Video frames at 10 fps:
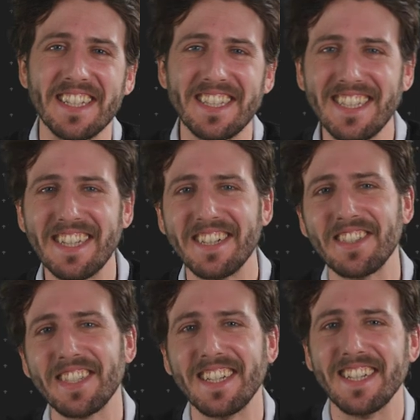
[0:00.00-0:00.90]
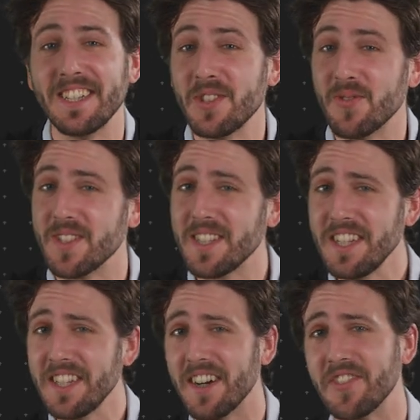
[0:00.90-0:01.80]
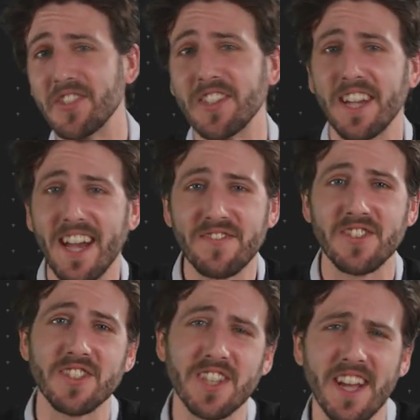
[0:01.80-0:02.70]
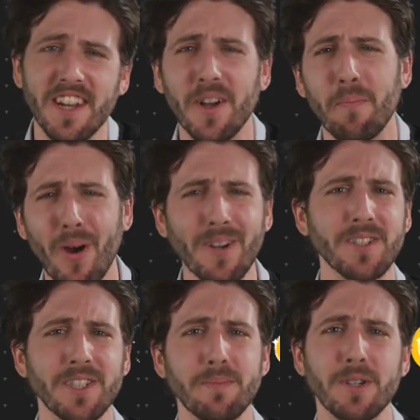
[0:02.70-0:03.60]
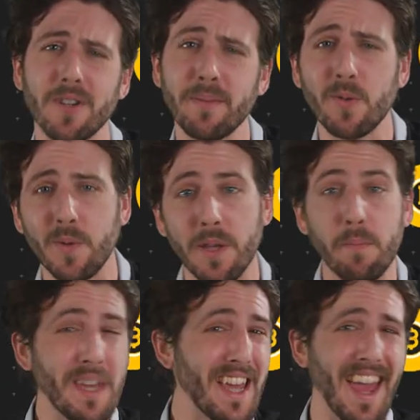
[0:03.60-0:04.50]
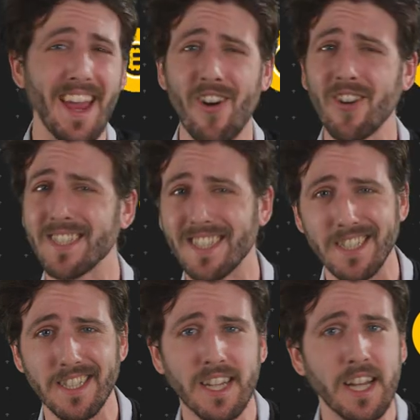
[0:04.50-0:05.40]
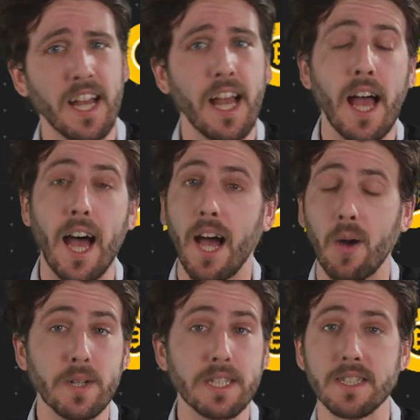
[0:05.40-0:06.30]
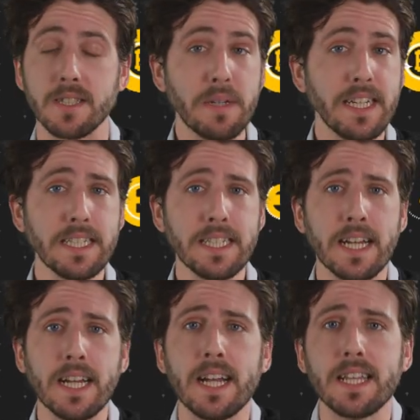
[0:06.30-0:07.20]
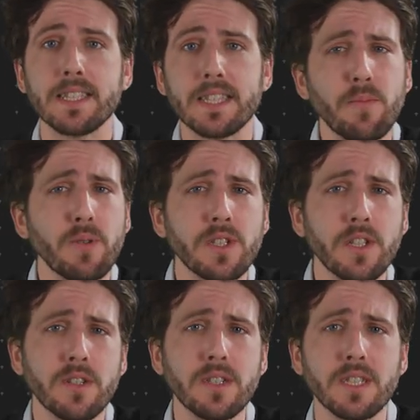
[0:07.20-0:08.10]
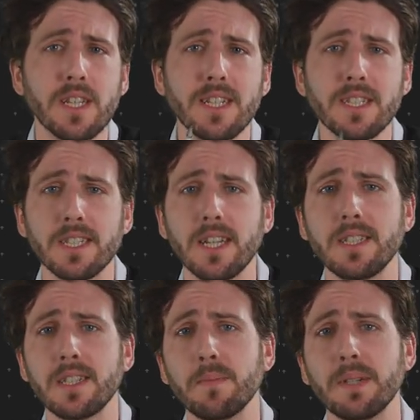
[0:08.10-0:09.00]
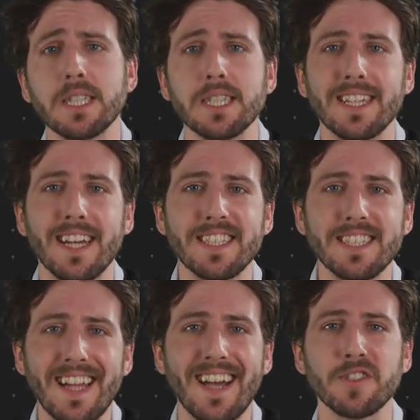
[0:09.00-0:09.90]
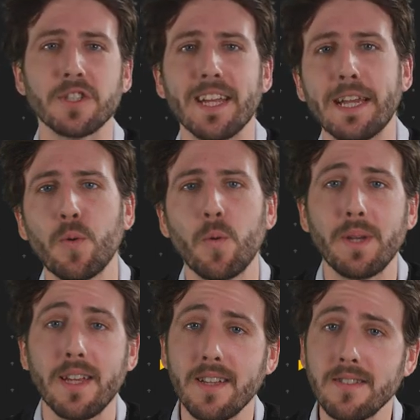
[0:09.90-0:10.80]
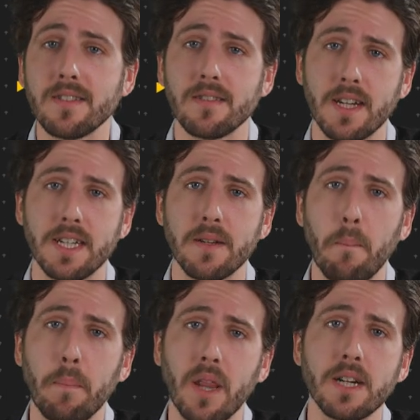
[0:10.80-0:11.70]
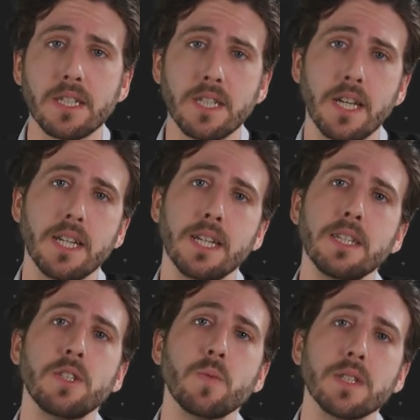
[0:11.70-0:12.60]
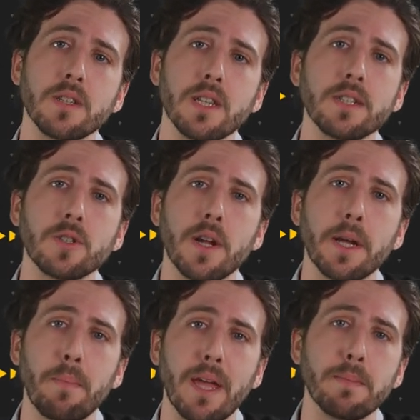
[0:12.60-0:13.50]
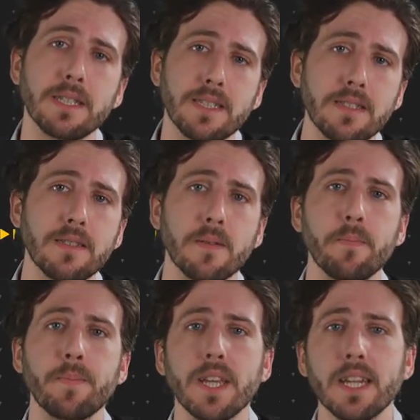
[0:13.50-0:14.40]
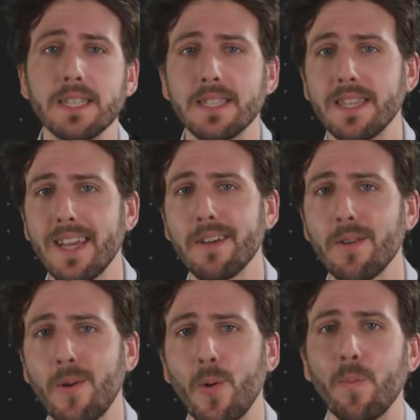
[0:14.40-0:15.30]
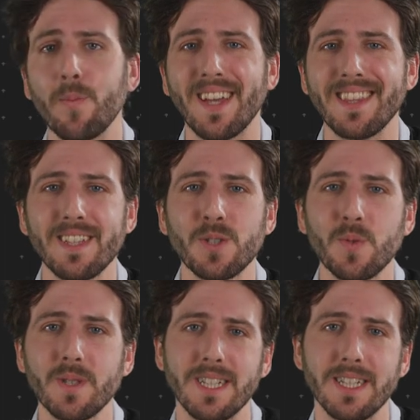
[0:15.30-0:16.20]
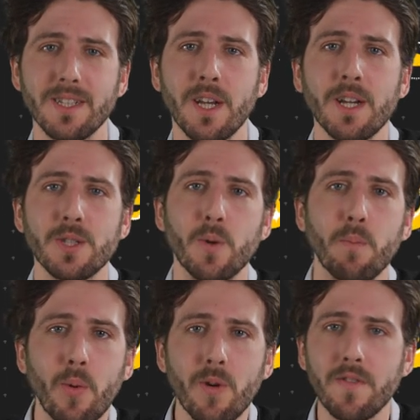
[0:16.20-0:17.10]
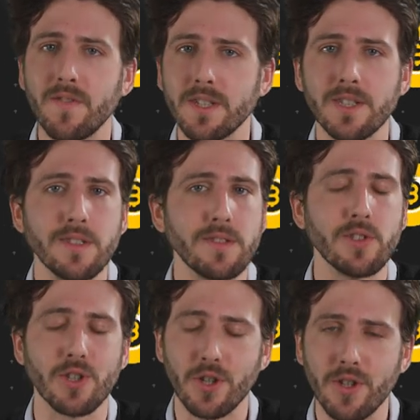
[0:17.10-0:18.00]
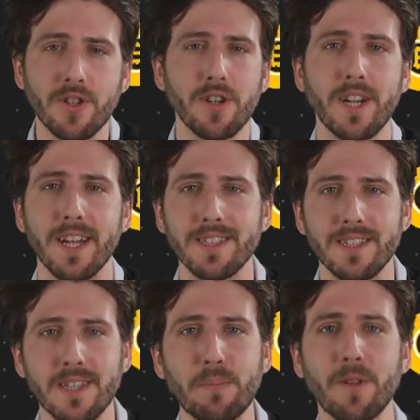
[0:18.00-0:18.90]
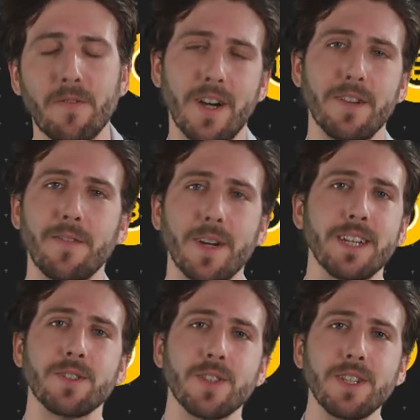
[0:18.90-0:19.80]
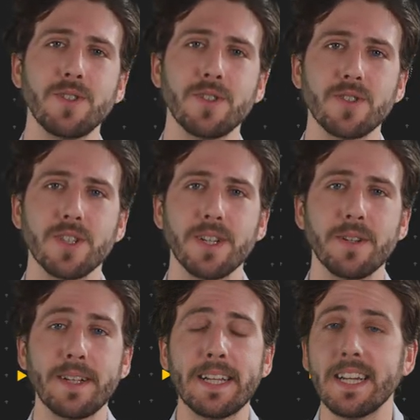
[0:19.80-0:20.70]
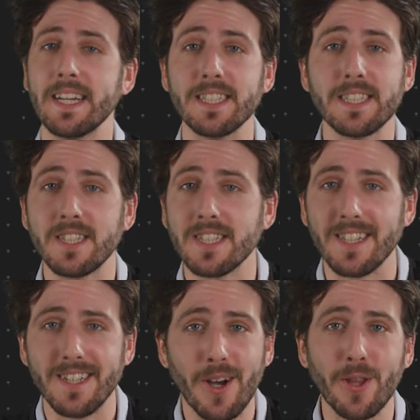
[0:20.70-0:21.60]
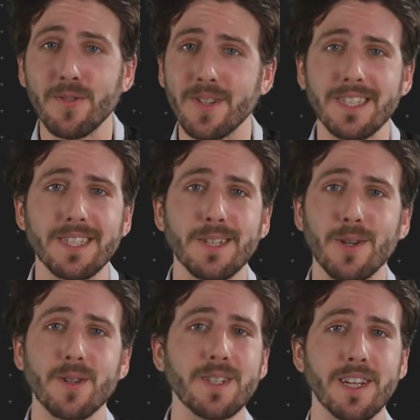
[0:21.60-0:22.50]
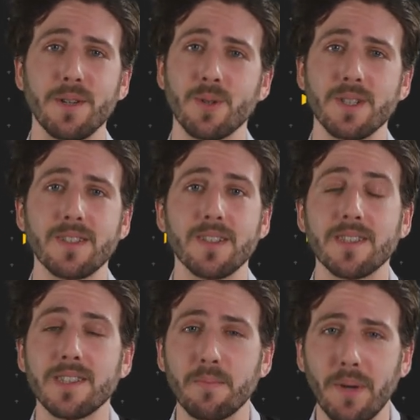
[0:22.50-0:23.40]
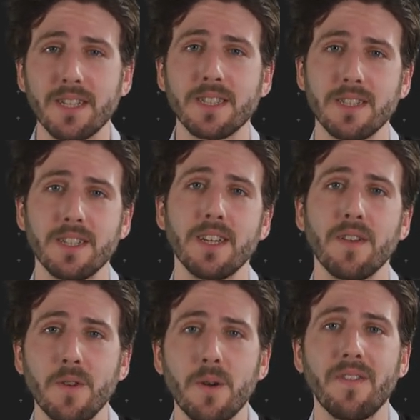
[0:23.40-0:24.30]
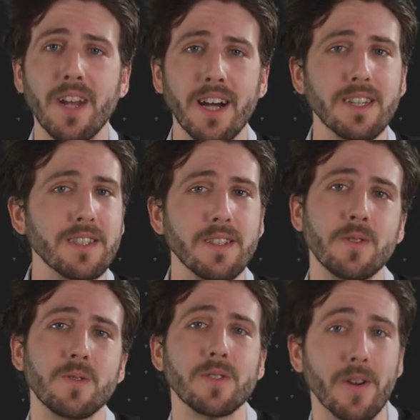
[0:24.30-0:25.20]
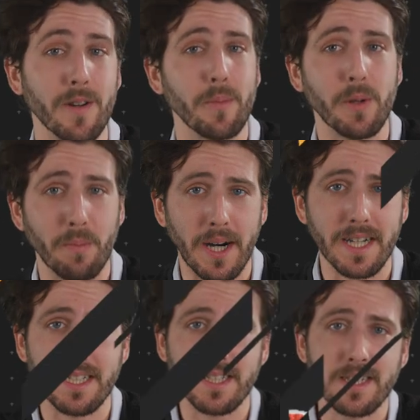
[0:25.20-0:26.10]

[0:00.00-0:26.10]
a DLT into its ELT after signing a partnership agreement with the BARC. What does this mean? The Cyprus Securities and Exchange Commission has announced that it will be integrating blockchain into its electronic payment system. It is their hope that this will lead to a more efficient, secure, and simplified financial industry. This is just another reason to go to Cyprus, especially if you have an ICO startup in mind.